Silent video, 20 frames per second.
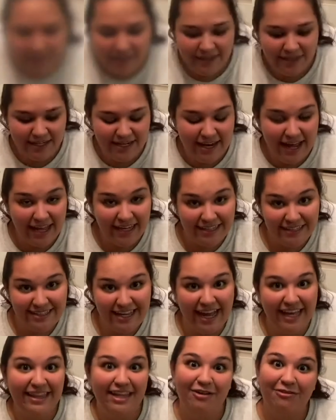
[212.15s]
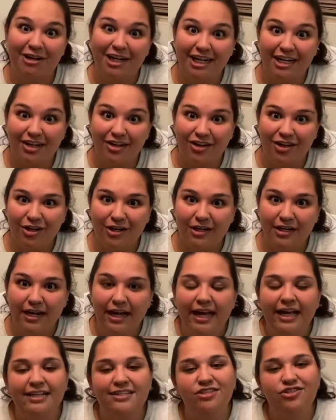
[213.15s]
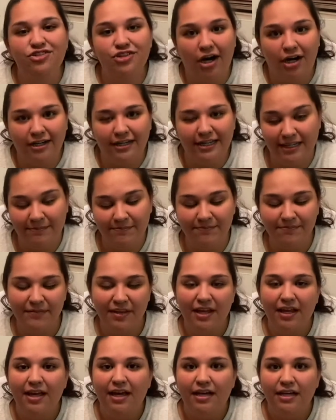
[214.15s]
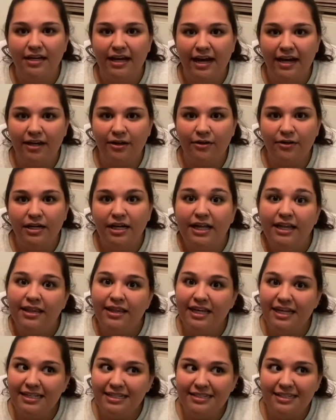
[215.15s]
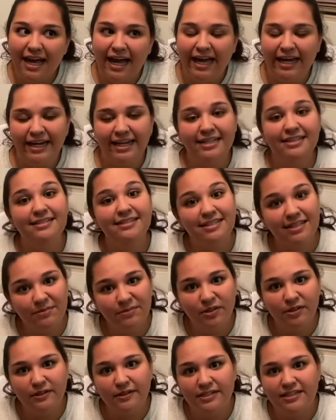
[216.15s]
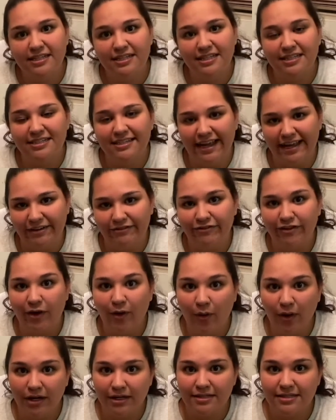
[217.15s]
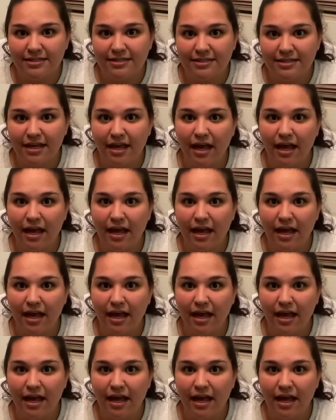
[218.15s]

The next sign that we're gonna learn is donkey. Now, this sign is similar to the sign for horse,